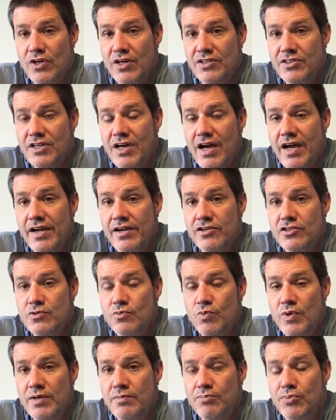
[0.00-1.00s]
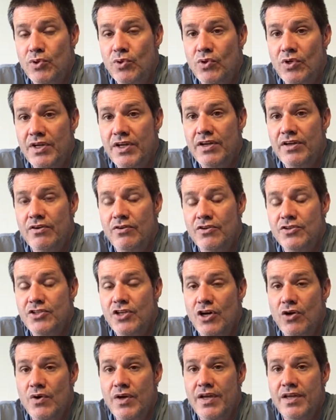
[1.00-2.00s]
tires when pulling or
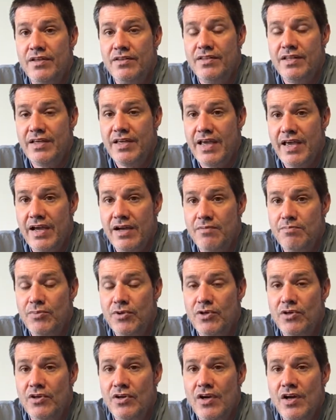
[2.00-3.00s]
towing the camper.